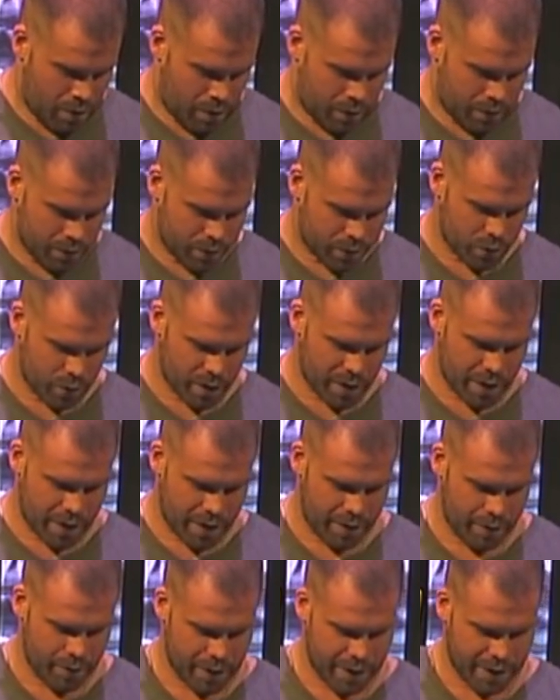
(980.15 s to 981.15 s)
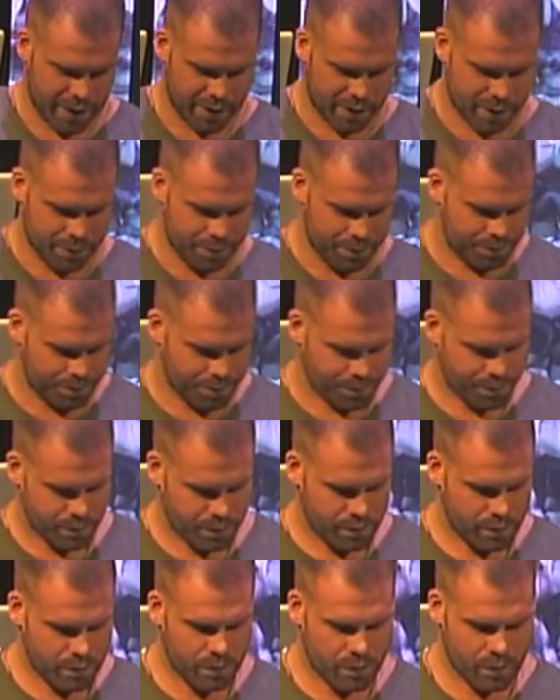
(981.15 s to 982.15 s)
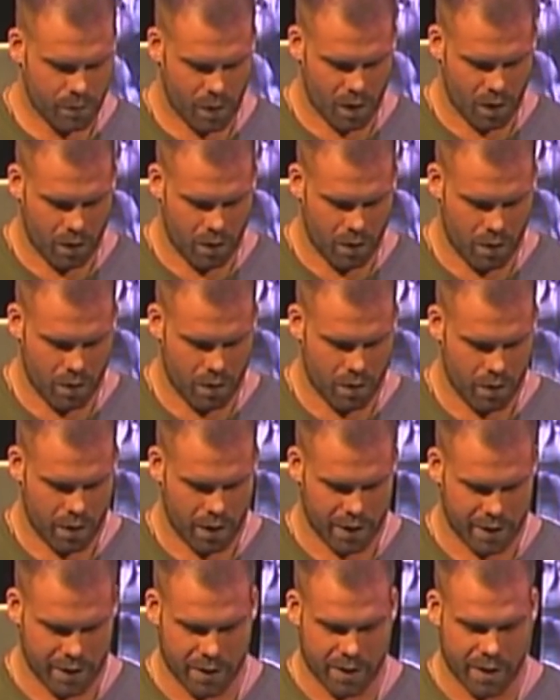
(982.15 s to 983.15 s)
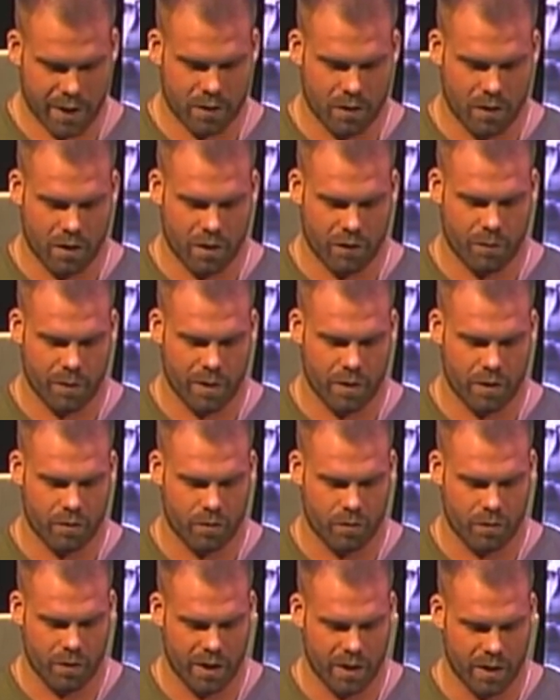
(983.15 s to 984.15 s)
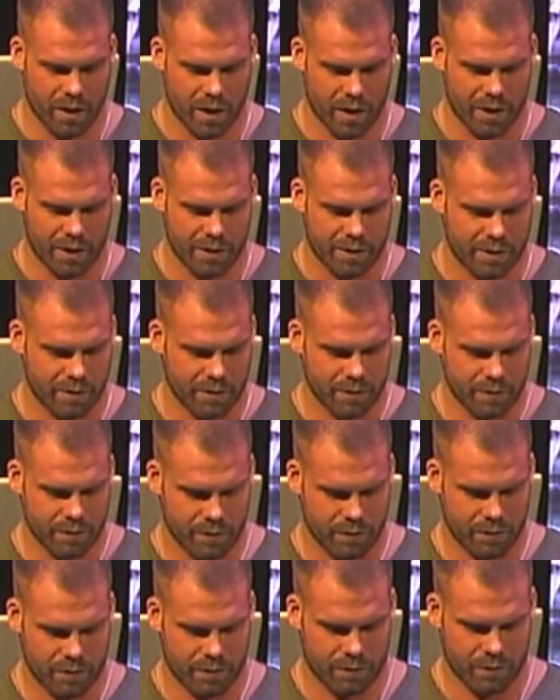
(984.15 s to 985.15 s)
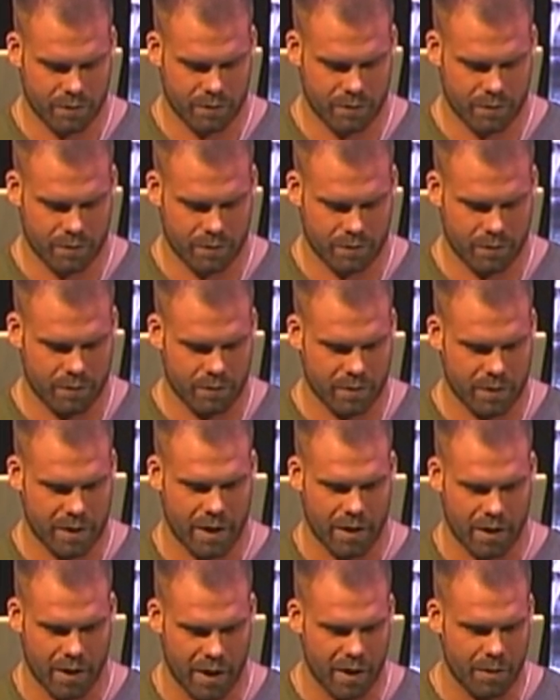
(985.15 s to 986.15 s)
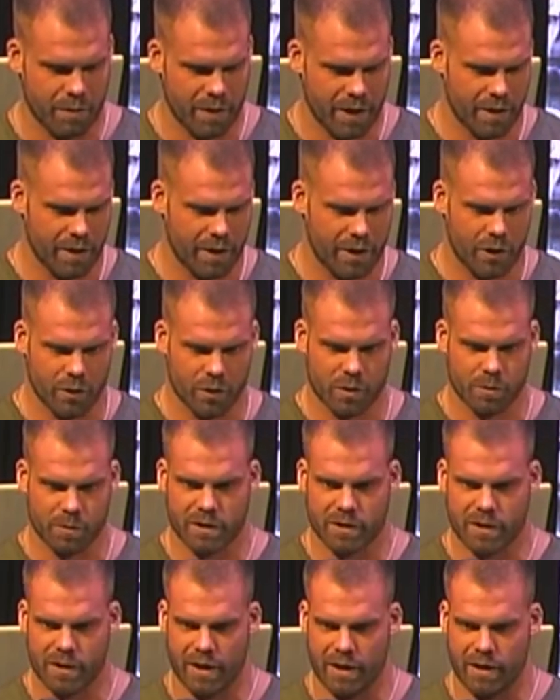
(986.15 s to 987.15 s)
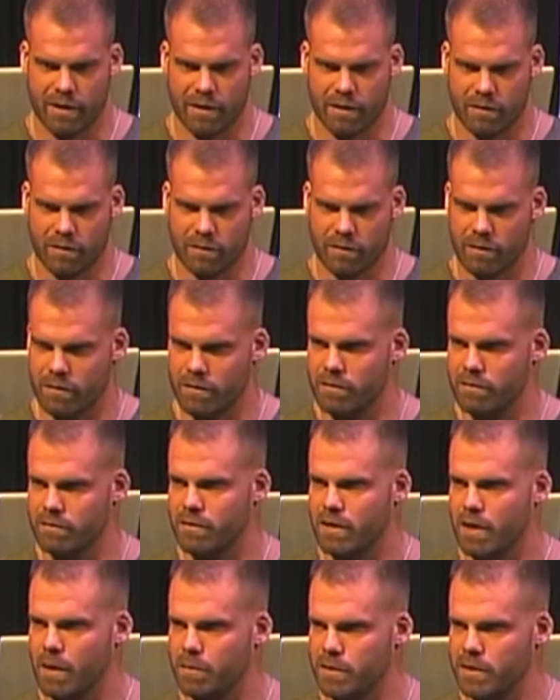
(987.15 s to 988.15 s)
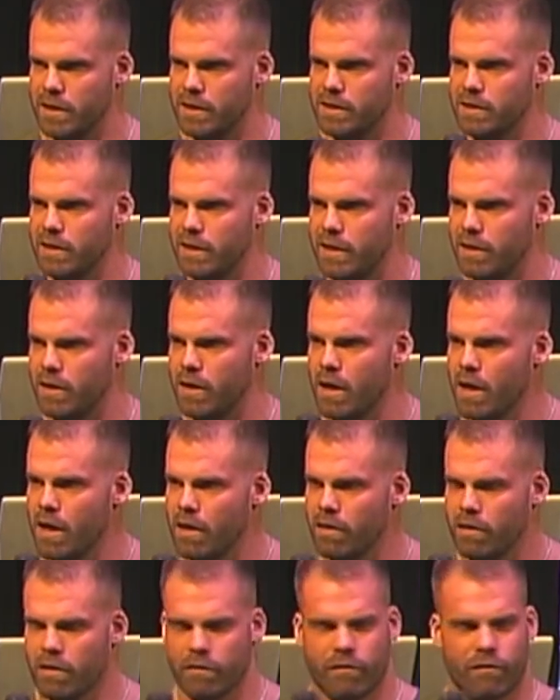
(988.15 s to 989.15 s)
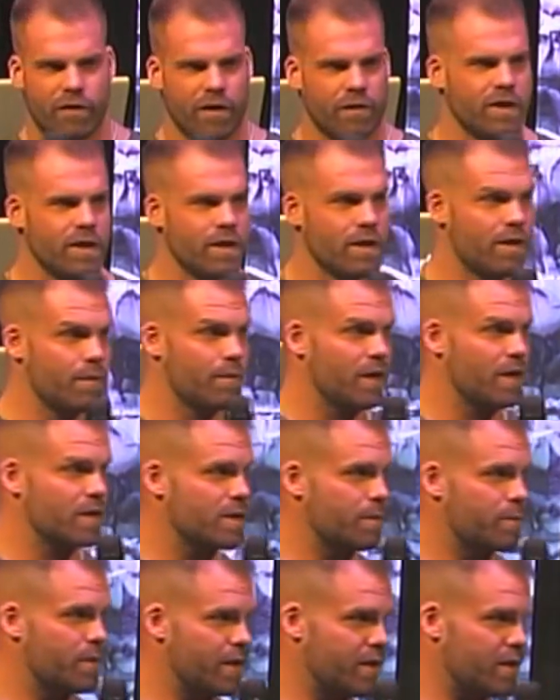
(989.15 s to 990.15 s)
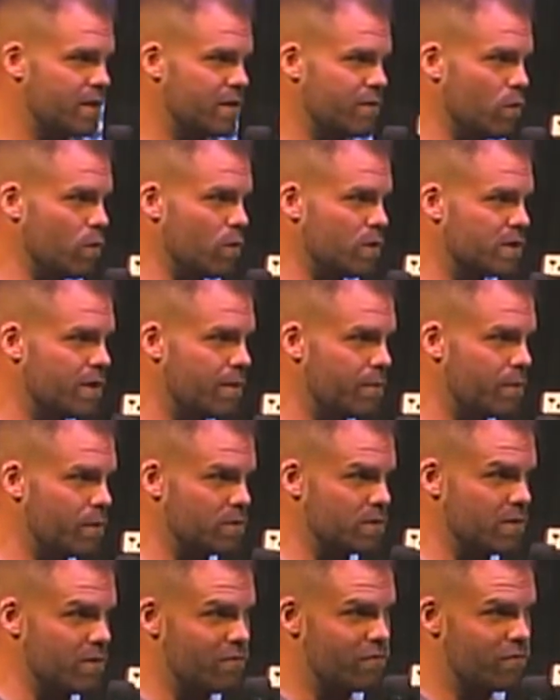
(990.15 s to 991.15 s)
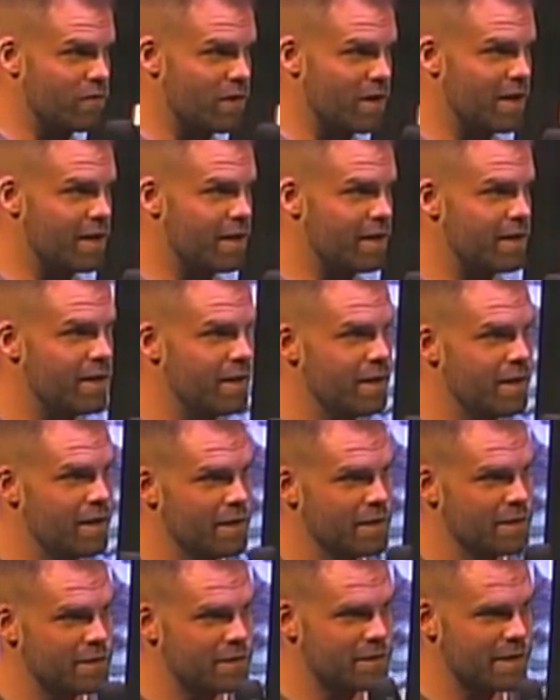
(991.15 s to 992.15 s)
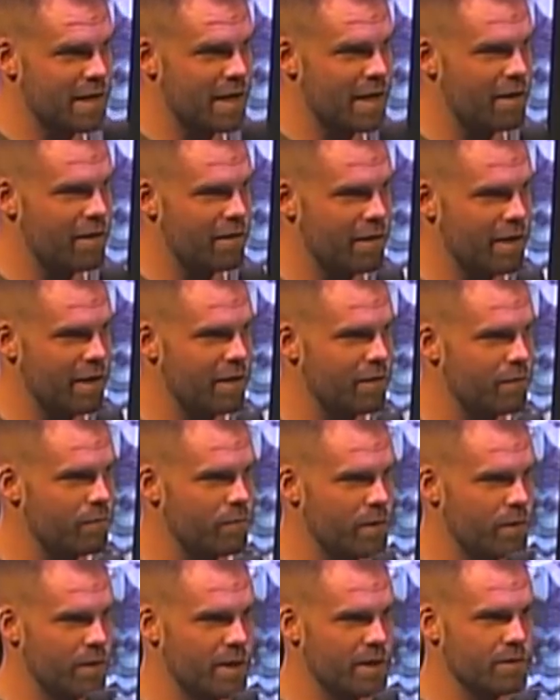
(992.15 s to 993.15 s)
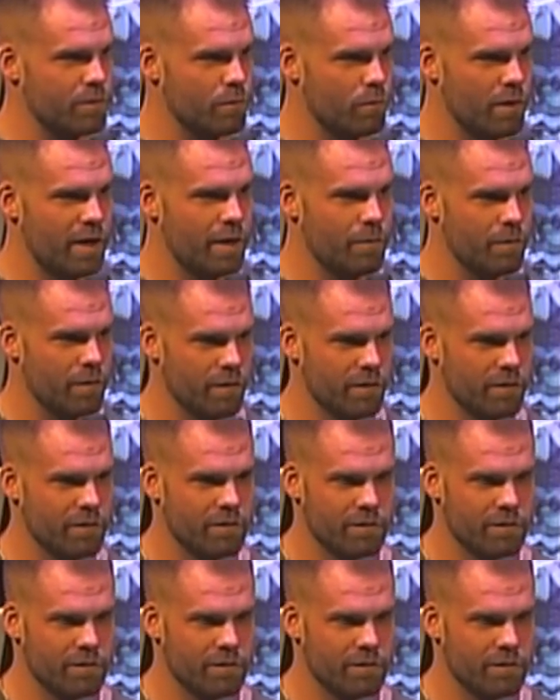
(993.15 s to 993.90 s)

So anyways, it didn't take long for me to realize that I had made a huge mistake. A couple days later, the $1,500 I paid to the divorce company was on Friday. Saturday, we went to Weyburn